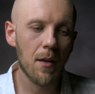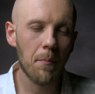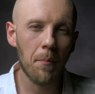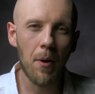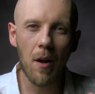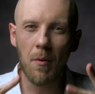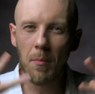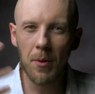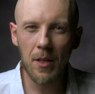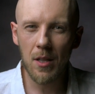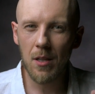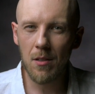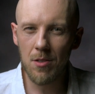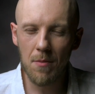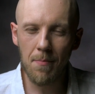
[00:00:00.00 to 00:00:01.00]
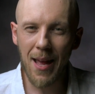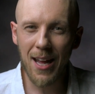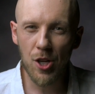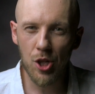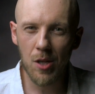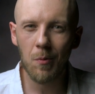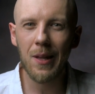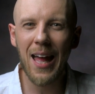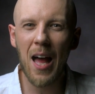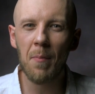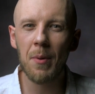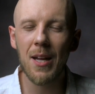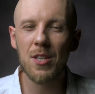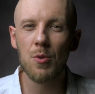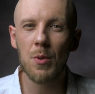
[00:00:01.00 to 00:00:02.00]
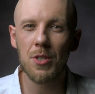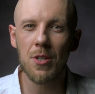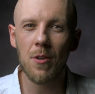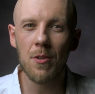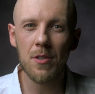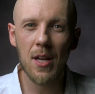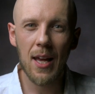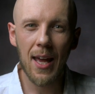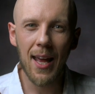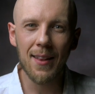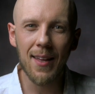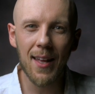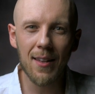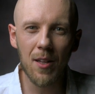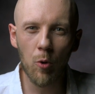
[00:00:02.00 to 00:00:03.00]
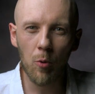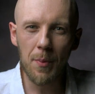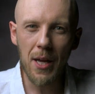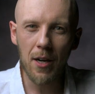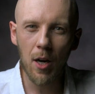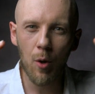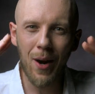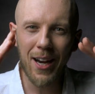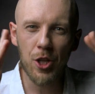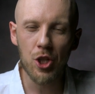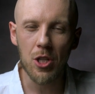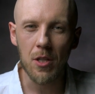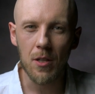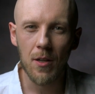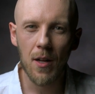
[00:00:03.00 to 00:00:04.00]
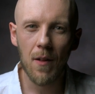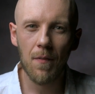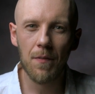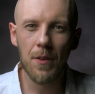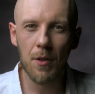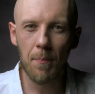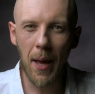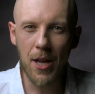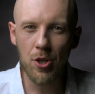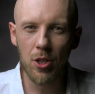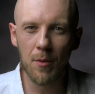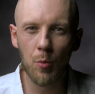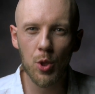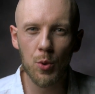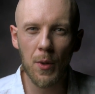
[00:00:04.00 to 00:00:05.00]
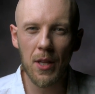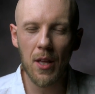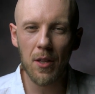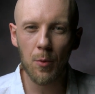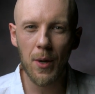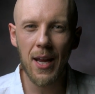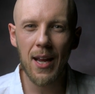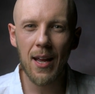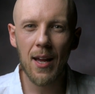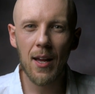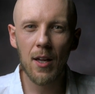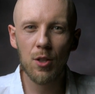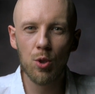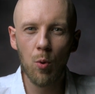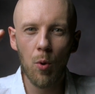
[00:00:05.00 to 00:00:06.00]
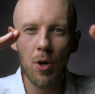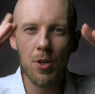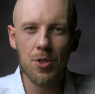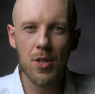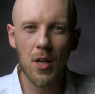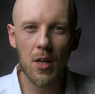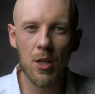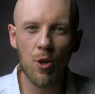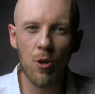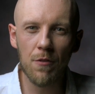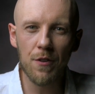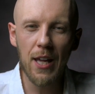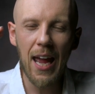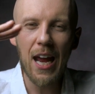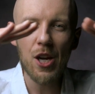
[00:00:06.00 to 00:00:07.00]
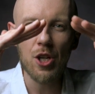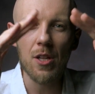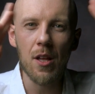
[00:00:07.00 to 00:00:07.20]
Probably some bad shit will happen as a result. And then there will be a correction. The pendulum will swing the other way towards unification.